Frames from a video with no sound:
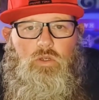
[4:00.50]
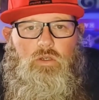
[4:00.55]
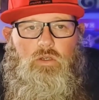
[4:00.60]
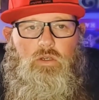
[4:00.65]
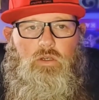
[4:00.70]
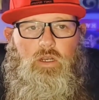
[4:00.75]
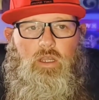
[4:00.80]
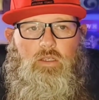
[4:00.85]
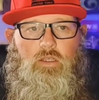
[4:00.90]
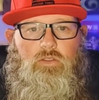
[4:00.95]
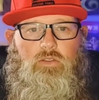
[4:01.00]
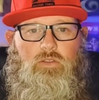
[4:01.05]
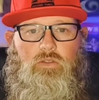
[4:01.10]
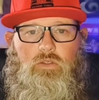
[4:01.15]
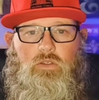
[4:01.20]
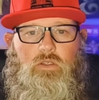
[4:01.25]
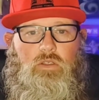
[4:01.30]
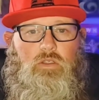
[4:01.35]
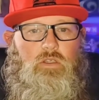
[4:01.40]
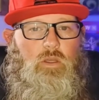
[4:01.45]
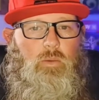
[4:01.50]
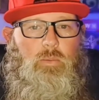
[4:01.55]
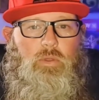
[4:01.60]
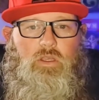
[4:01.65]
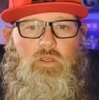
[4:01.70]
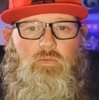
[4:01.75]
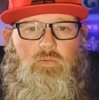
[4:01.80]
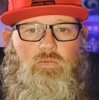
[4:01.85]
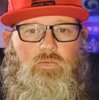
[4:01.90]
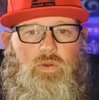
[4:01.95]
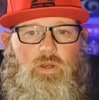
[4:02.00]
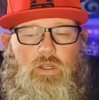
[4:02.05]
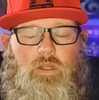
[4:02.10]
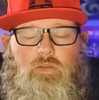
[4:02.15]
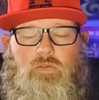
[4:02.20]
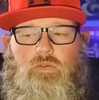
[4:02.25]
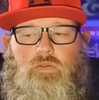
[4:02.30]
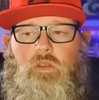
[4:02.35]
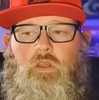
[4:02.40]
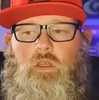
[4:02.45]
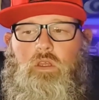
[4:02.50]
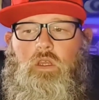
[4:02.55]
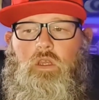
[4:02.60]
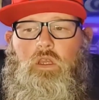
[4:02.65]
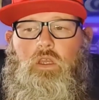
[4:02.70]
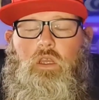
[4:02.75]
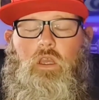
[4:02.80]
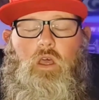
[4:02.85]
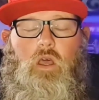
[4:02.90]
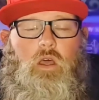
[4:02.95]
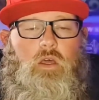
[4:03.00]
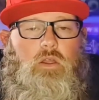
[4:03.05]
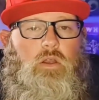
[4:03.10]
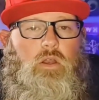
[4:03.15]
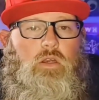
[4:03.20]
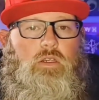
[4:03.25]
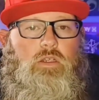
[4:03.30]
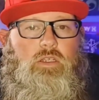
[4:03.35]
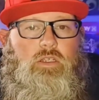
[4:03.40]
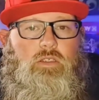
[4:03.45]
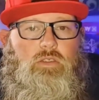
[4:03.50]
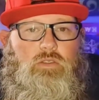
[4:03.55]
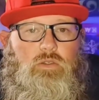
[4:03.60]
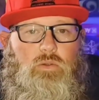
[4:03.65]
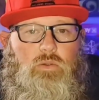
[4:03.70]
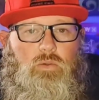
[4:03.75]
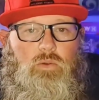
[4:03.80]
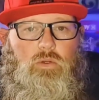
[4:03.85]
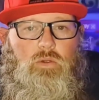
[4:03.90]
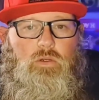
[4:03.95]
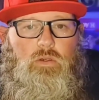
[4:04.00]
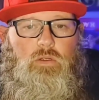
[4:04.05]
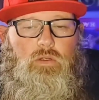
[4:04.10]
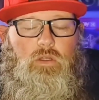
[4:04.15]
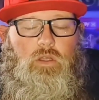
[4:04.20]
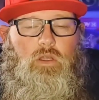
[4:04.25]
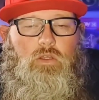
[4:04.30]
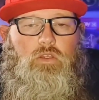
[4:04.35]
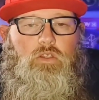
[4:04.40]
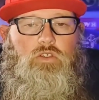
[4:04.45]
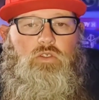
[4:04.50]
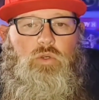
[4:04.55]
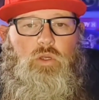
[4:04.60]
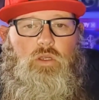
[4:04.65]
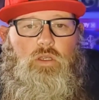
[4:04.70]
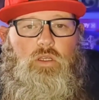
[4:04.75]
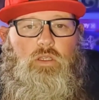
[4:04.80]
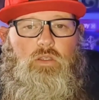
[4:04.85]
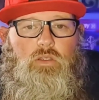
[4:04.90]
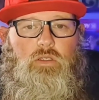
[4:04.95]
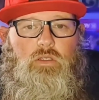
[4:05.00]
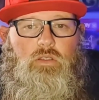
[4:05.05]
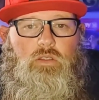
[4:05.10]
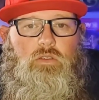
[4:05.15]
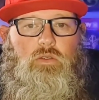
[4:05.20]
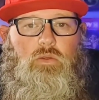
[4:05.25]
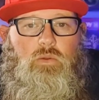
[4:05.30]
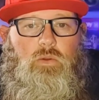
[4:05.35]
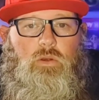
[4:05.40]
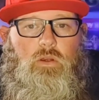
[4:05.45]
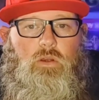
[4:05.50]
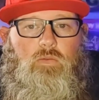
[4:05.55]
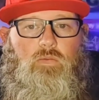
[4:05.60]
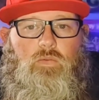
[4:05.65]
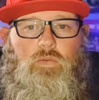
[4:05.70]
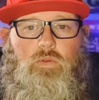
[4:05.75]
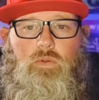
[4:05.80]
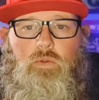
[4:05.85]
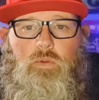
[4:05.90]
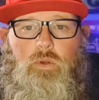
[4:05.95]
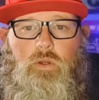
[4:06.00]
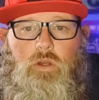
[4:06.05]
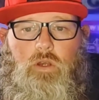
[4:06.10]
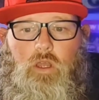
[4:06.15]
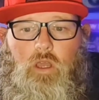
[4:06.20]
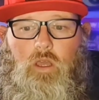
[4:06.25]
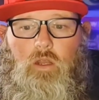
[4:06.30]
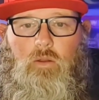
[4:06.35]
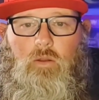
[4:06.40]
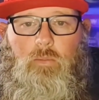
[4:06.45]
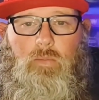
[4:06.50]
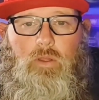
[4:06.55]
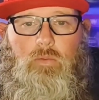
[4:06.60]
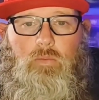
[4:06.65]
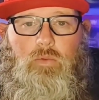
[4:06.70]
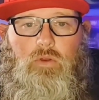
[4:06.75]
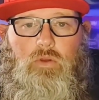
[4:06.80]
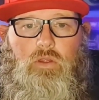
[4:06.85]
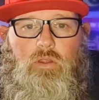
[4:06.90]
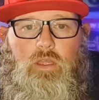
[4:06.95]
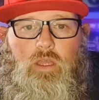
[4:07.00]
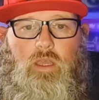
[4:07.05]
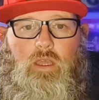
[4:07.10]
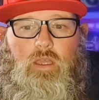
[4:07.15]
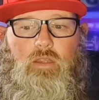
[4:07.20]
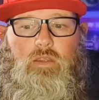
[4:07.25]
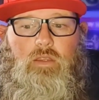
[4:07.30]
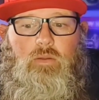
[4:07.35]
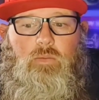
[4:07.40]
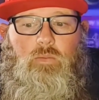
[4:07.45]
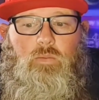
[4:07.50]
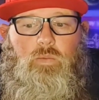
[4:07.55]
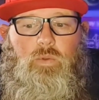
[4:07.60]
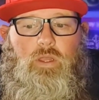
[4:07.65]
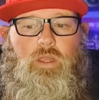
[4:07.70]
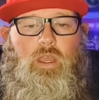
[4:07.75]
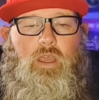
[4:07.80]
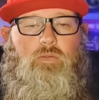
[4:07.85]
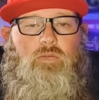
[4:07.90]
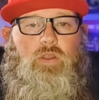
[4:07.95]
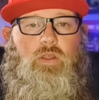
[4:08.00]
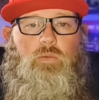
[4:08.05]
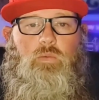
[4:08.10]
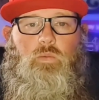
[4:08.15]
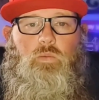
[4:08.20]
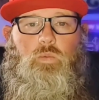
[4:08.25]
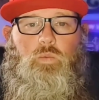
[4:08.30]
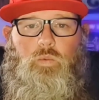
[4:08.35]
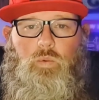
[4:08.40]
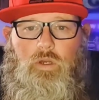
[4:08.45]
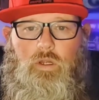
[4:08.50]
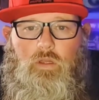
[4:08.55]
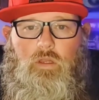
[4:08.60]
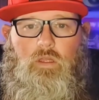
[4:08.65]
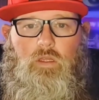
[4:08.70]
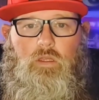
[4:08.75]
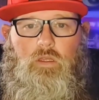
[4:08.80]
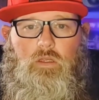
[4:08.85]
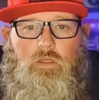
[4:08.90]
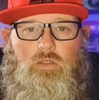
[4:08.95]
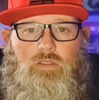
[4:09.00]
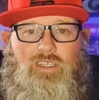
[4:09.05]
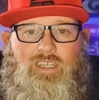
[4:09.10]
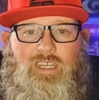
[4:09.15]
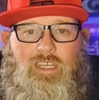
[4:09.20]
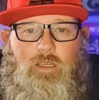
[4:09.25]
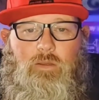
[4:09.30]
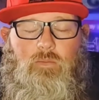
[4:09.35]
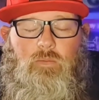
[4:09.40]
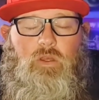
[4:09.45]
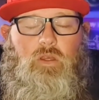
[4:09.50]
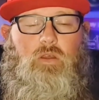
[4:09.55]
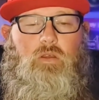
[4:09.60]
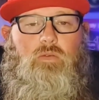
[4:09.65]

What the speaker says: trucker next to you and y'all become friends. On our Discord, on the Truck It Discord, if you are not a member of that, we have a really good team